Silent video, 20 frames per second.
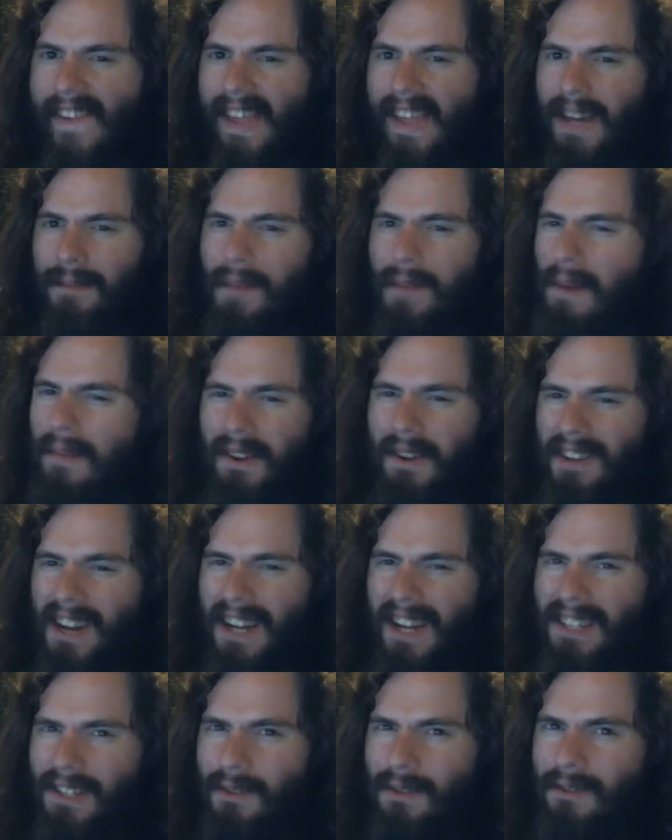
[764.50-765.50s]
Maybe you're
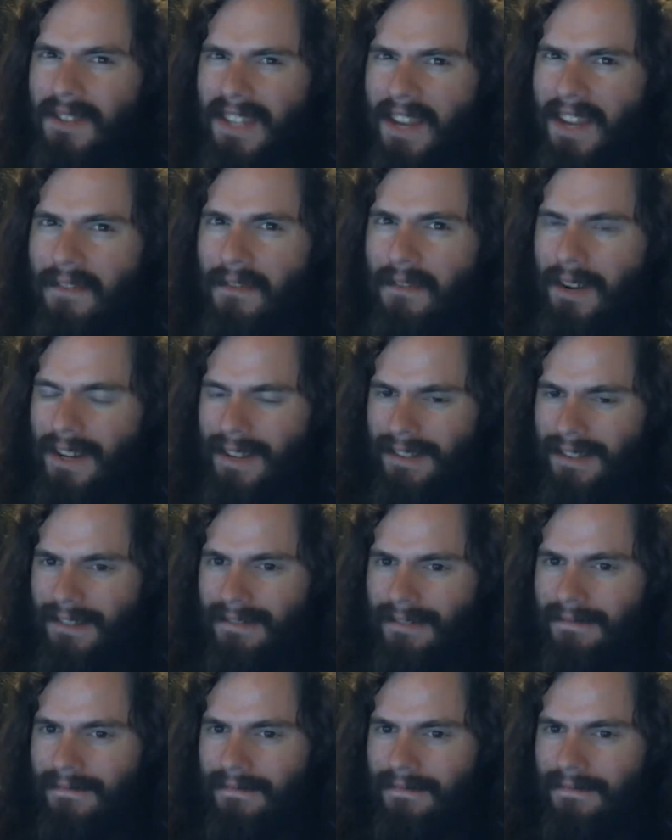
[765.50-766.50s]
not too different,
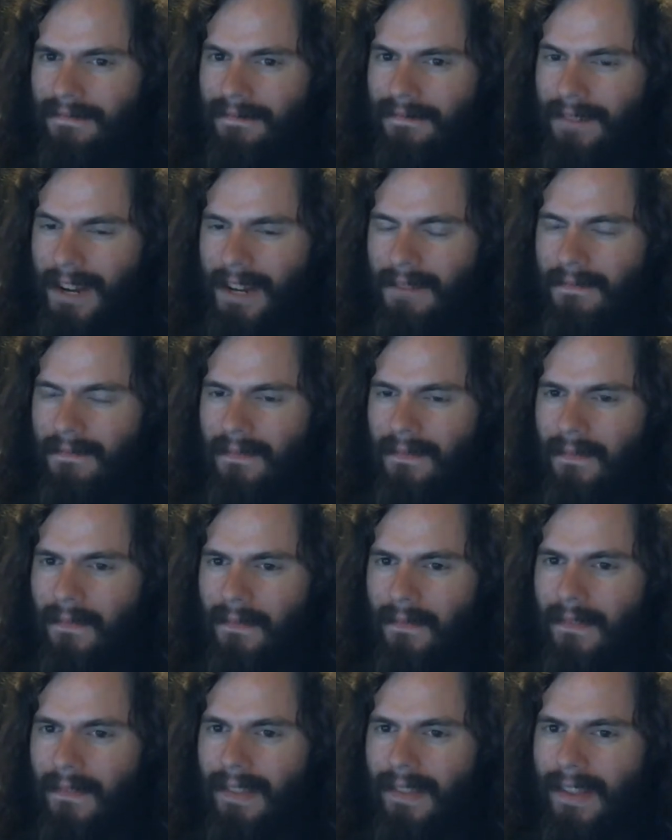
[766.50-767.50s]
right?
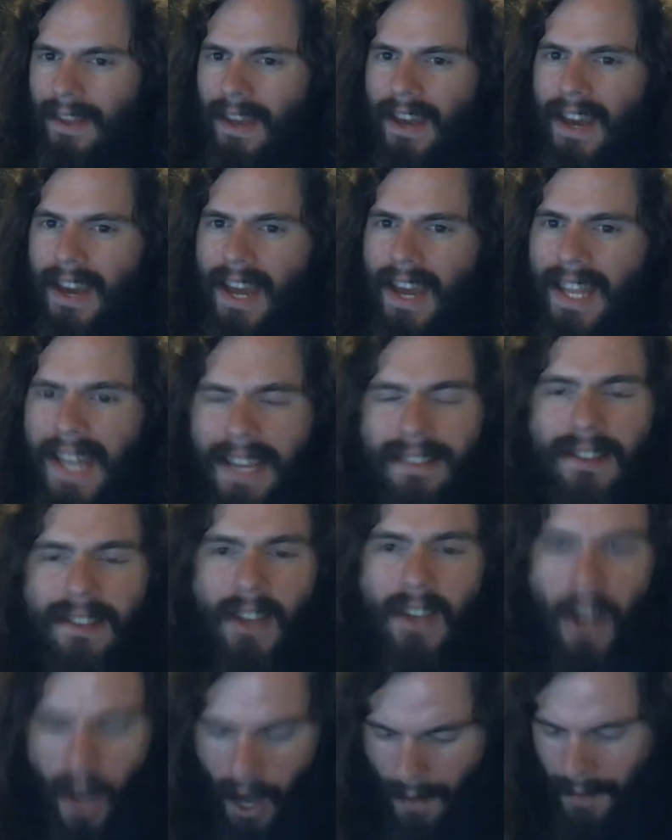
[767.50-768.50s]
And that's the
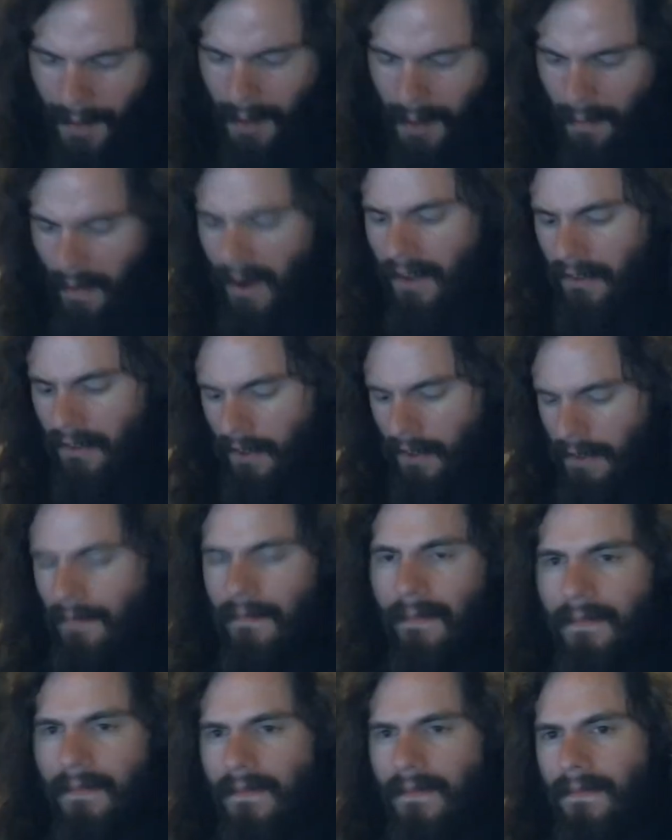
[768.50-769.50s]
common person,
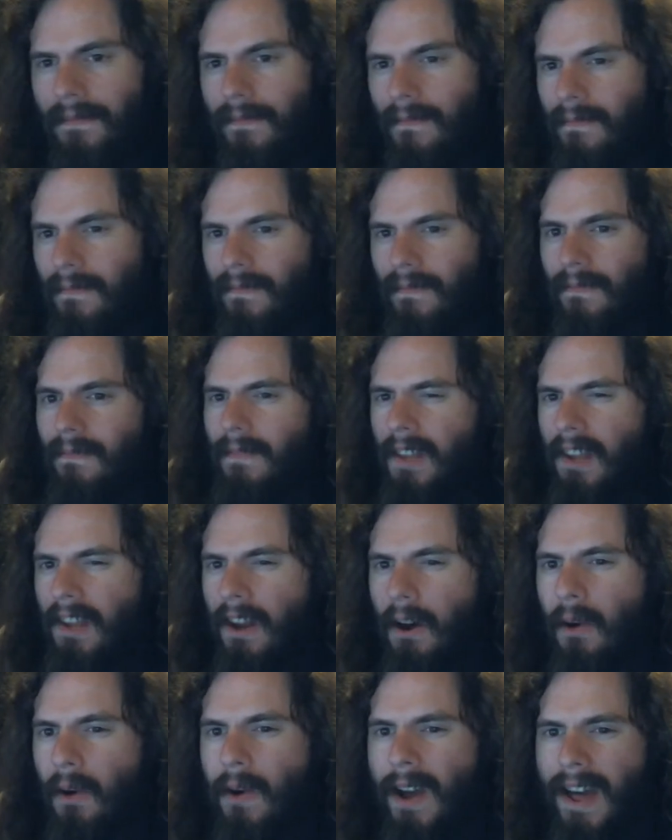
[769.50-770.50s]
you
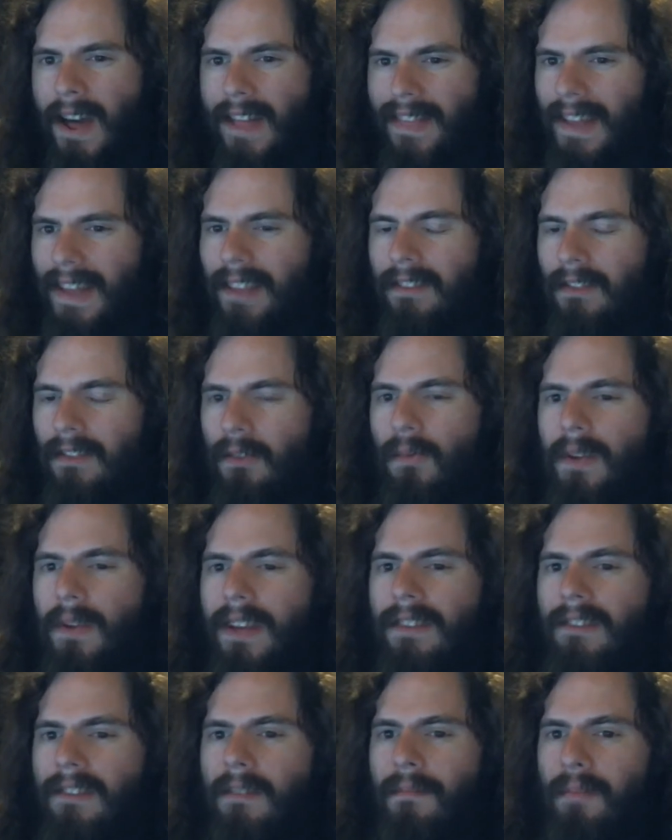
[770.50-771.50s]
know? That's the
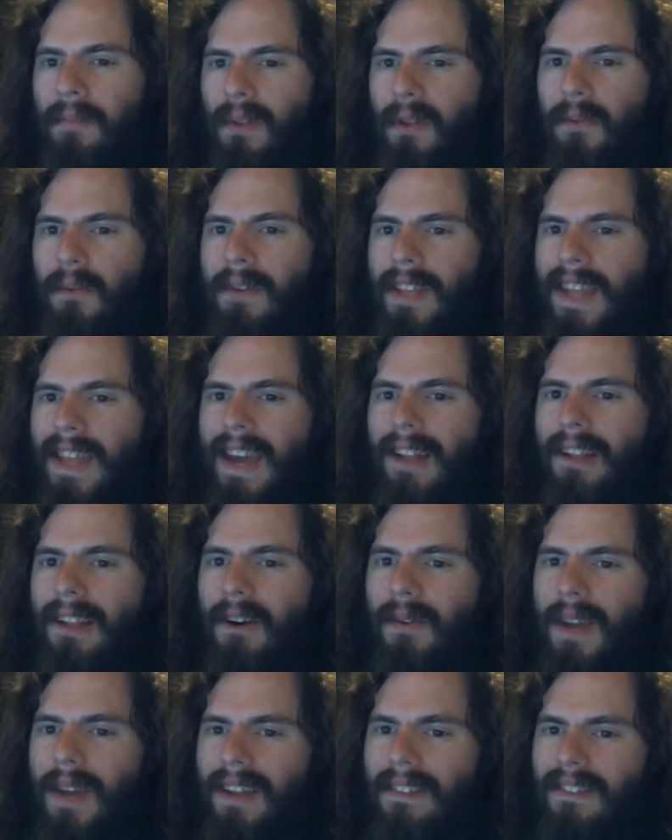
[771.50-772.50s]
reason blue and
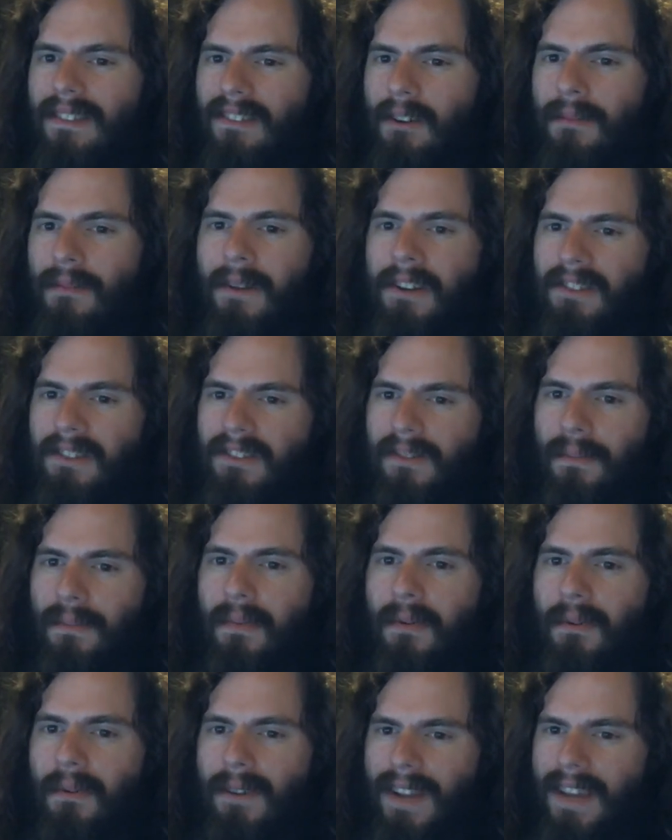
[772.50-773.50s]
yellow get so much
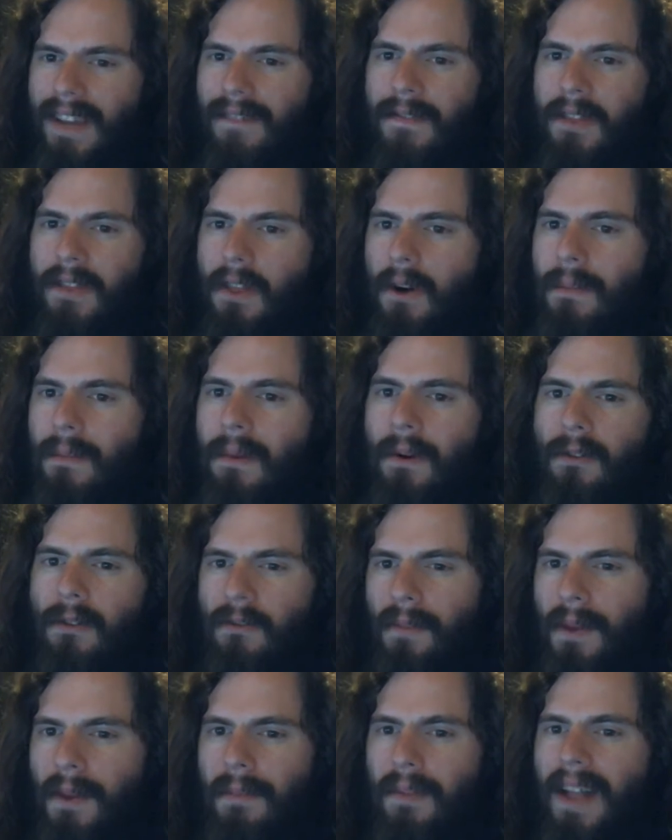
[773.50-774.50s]
support, even though
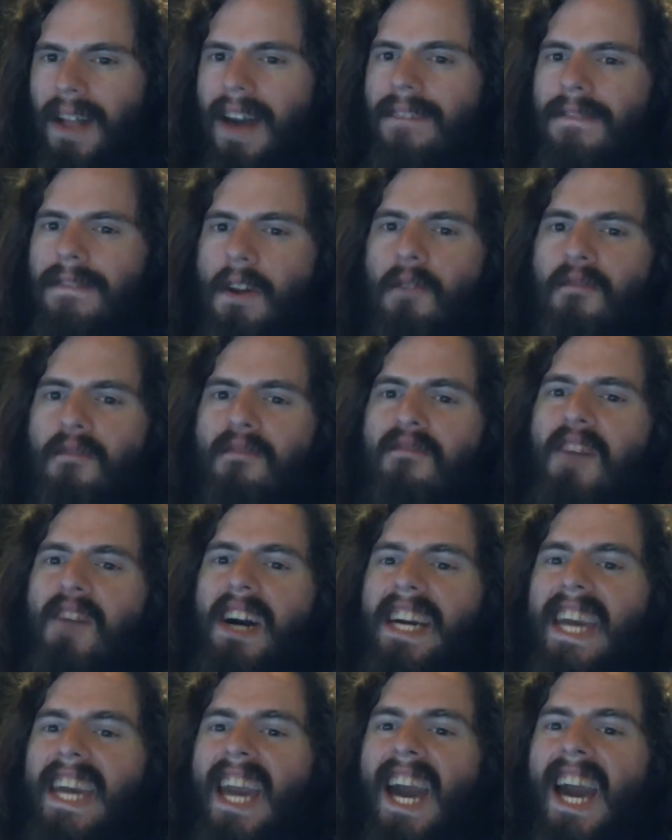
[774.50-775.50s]
most people have no
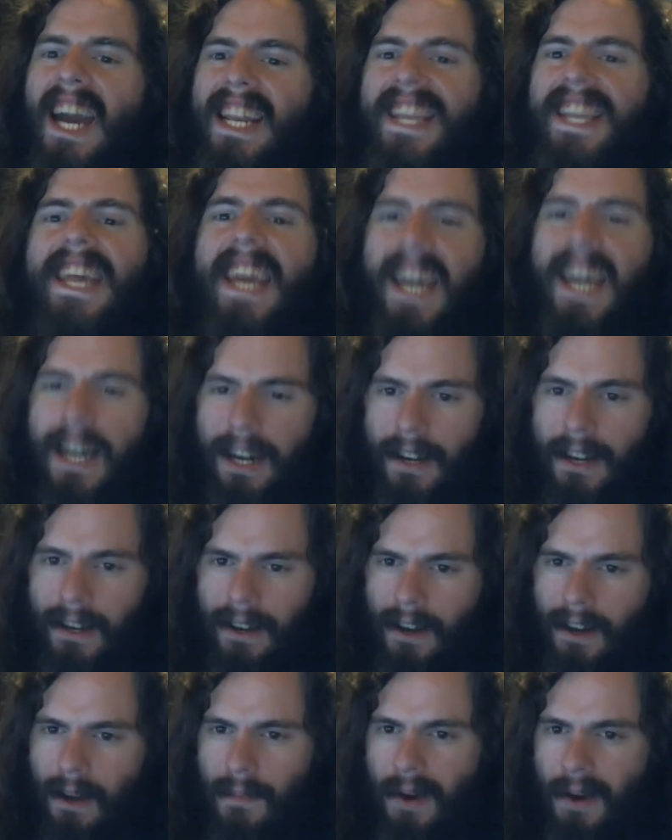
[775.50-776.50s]
fucking idea
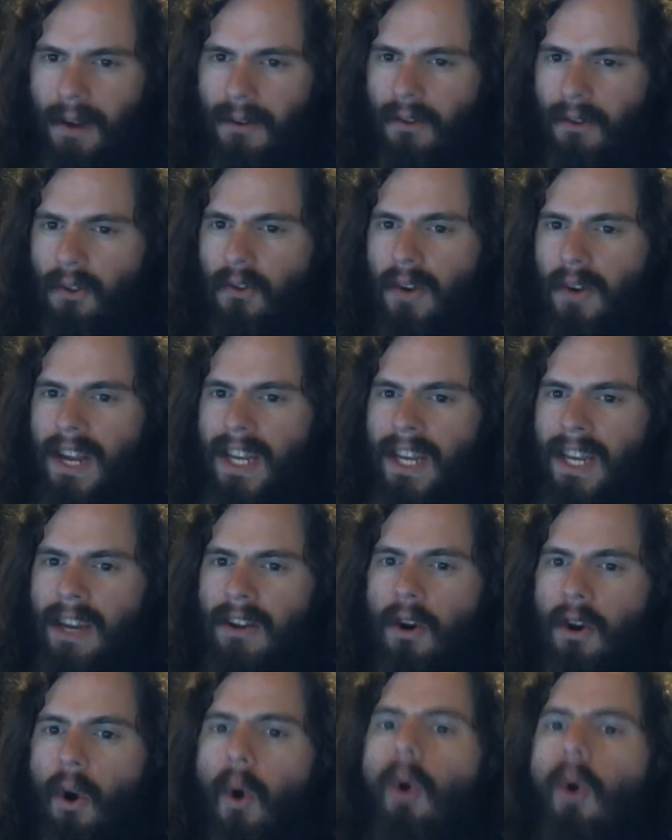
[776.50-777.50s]
about
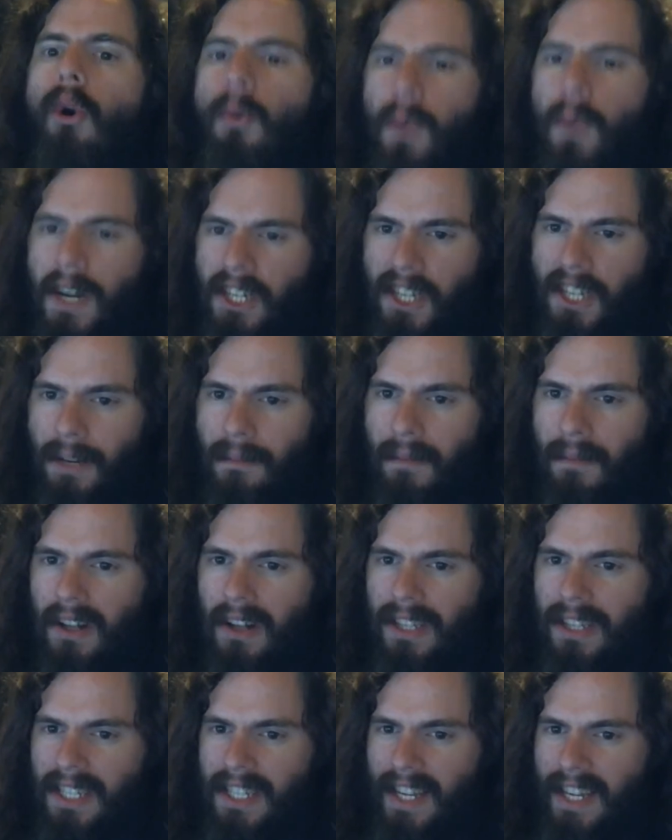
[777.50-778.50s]
Ukrainian or Russian
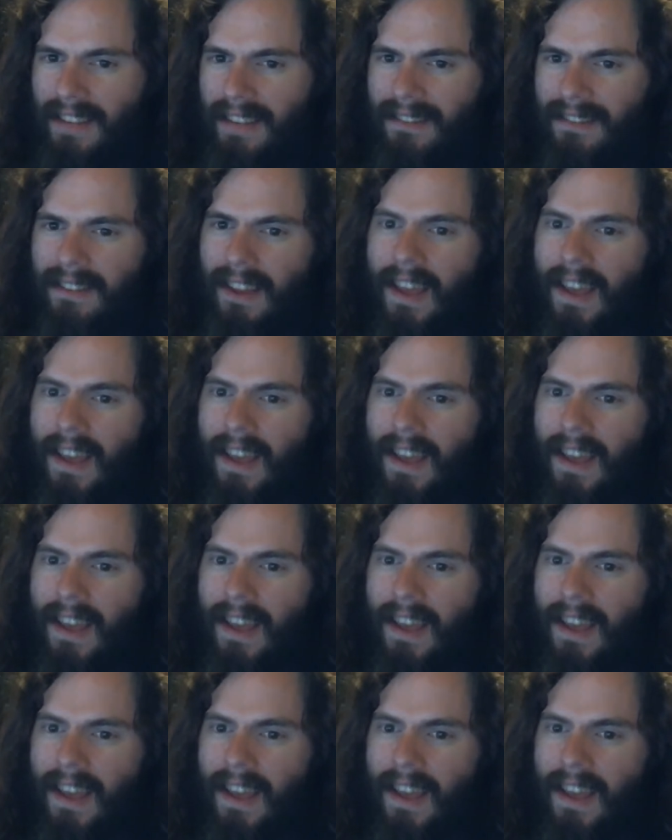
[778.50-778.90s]
politics.